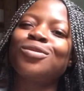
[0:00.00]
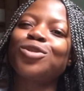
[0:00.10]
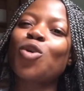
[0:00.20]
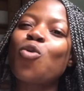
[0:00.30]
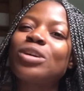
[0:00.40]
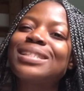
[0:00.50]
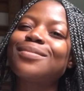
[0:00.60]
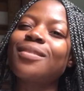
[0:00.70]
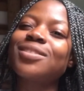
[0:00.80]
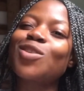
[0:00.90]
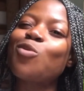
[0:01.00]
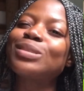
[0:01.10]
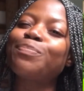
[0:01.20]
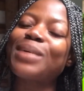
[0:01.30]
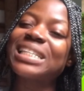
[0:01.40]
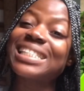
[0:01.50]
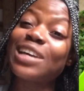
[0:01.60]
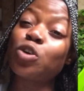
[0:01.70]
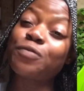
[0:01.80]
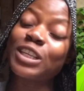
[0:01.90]
Someone's
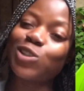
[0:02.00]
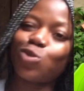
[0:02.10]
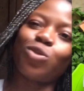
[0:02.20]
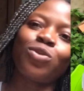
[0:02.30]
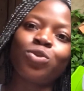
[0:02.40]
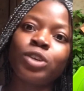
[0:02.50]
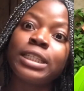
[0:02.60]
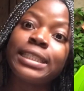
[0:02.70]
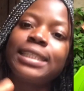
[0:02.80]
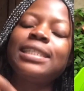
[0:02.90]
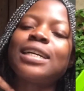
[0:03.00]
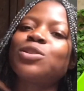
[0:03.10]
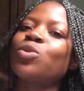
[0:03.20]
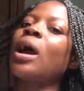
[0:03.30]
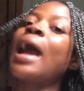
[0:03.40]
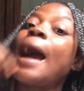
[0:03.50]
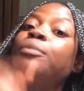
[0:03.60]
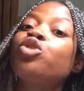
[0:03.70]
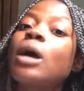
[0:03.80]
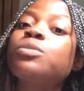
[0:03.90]
bastard of his son did that to her.
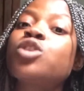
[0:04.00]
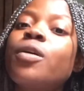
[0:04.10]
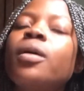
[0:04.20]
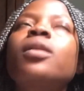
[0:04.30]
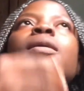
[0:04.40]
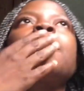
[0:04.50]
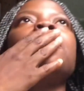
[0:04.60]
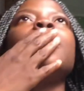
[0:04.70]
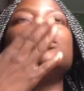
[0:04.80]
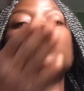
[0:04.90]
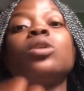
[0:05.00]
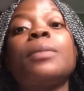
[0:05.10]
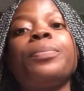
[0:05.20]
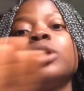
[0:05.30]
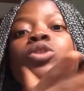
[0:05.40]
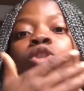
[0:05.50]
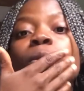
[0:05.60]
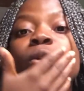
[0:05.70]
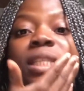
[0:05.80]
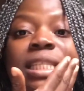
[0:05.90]
I'm sorry. Okay, I should
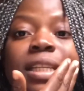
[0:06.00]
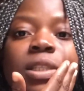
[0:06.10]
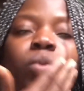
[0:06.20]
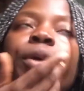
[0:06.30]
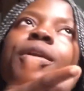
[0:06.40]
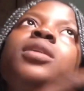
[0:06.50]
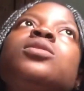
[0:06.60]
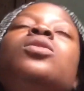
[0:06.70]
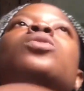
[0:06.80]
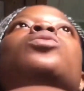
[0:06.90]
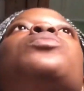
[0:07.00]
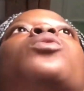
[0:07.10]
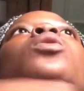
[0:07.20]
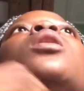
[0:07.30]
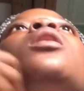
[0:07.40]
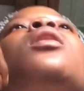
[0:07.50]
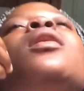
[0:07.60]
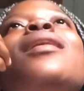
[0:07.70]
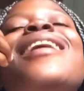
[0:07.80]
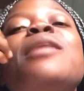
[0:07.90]
stop cussing and swearing. It's not good, but
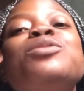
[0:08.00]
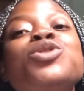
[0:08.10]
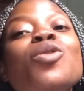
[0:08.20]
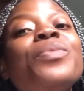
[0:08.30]
I'm so